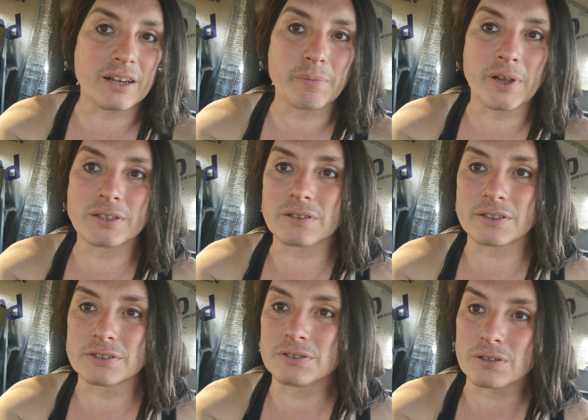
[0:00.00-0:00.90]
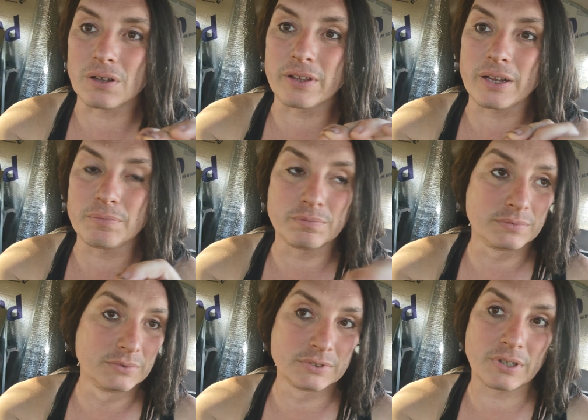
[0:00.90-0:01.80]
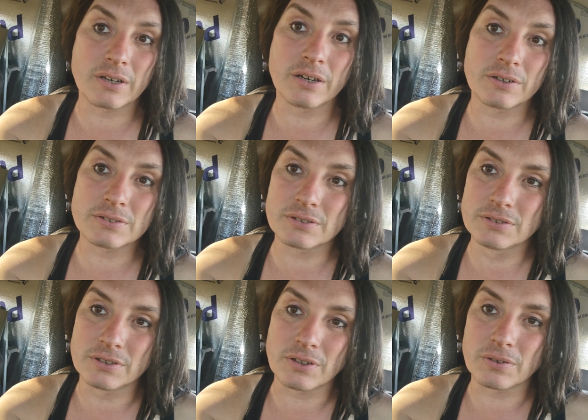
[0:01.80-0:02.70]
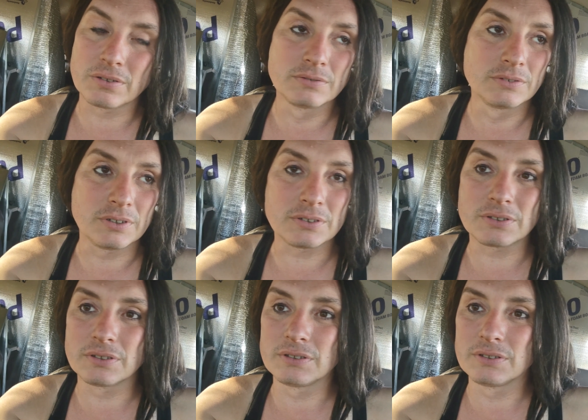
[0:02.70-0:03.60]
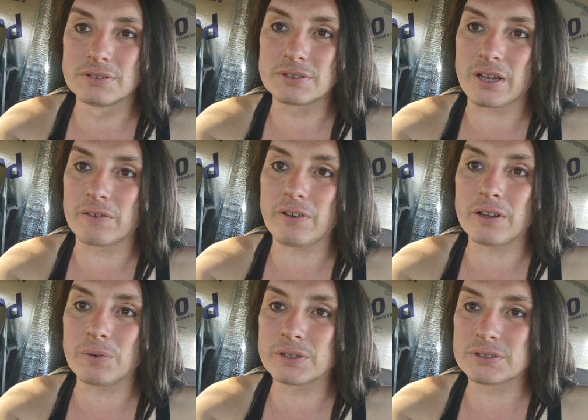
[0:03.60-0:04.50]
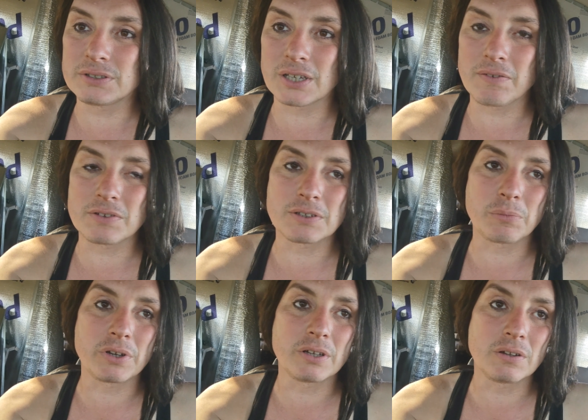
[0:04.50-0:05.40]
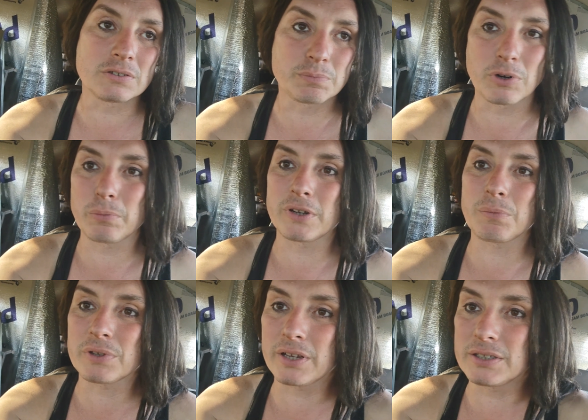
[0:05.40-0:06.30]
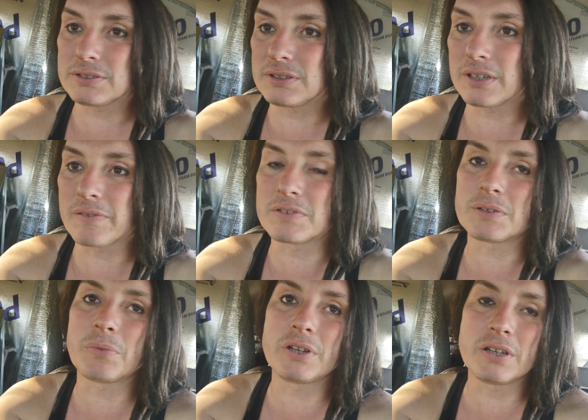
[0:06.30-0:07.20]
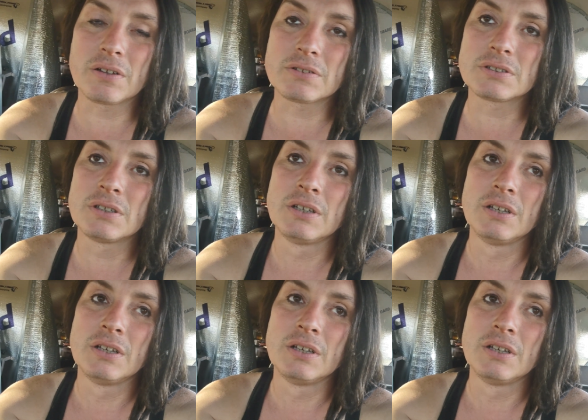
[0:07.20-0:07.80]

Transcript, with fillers: And he basically just took all that and said, "Here's, you know, here's site evaluations." He gave it to somebody else. Permit applications he gave to somebody else.